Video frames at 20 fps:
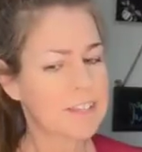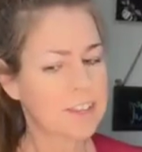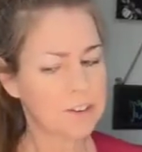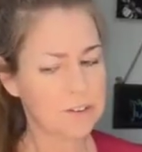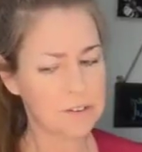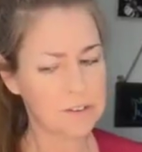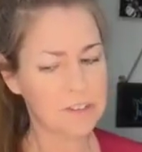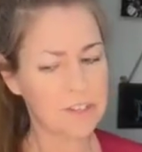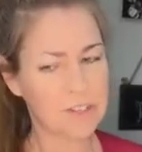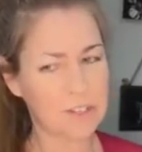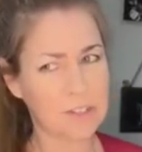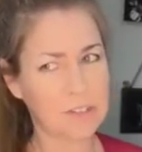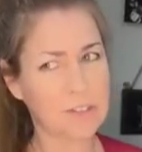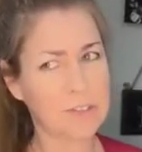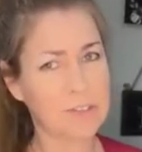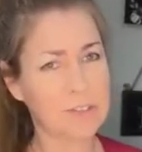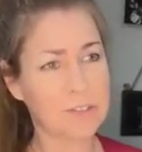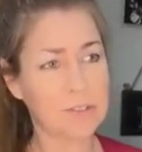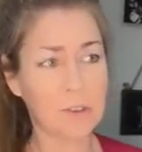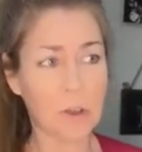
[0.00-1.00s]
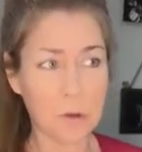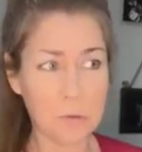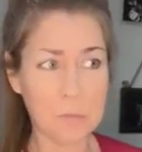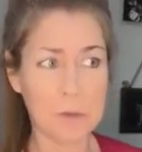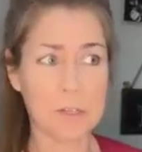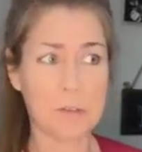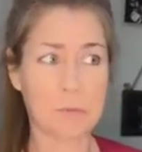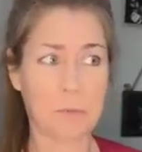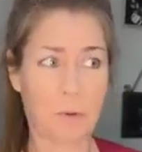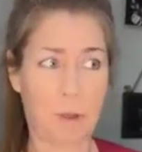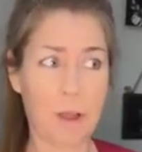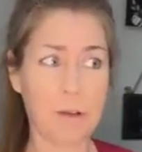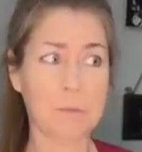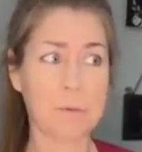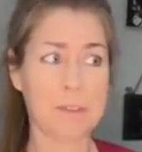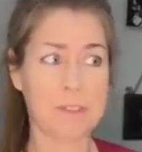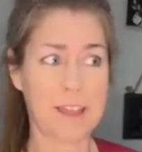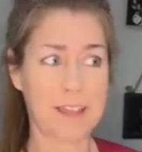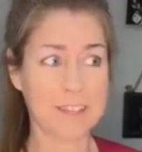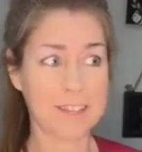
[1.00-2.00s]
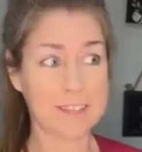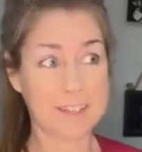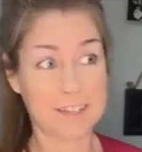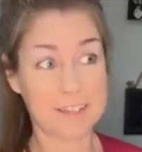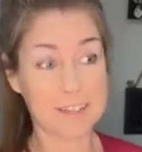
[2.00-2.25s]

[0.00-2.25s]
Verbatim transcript: There is just so much wrong with that